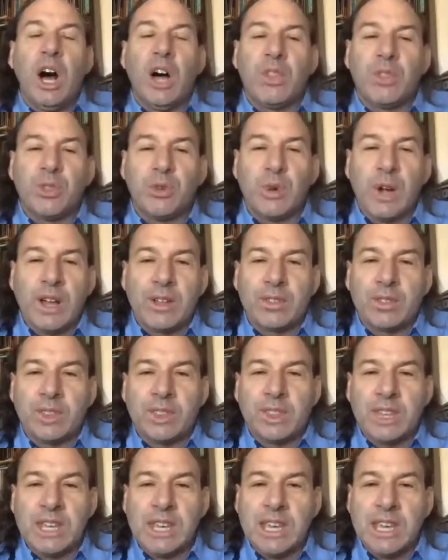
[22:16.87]
throughout
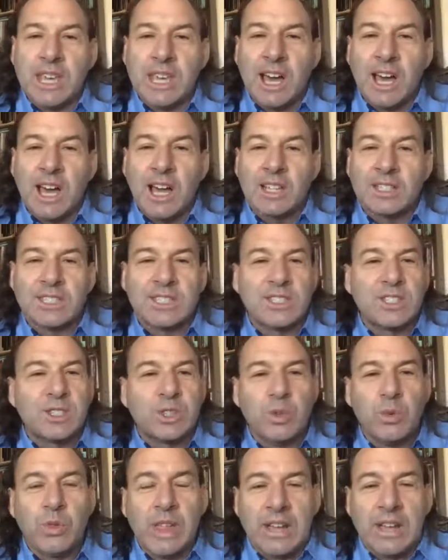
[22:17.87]
the, since
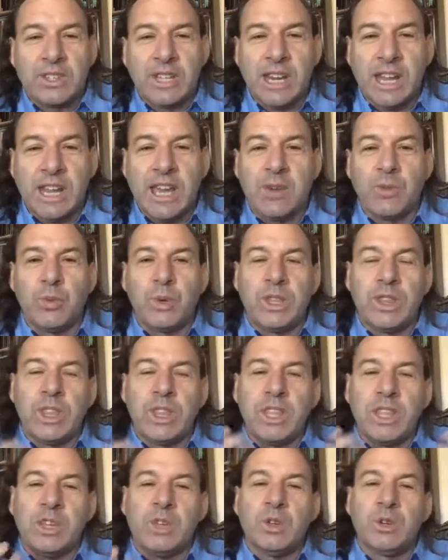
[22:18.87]
2008, when
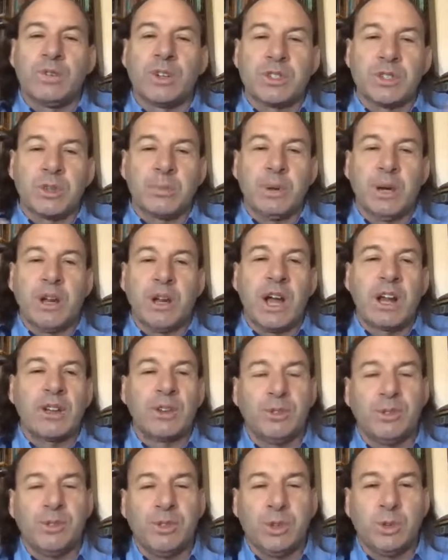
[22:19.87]
the Universal Periodic
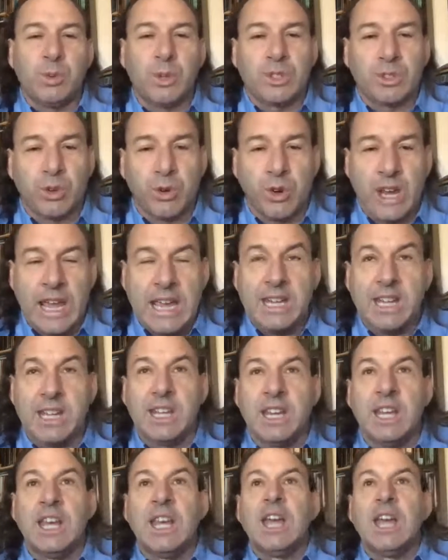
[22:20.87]
Review was created.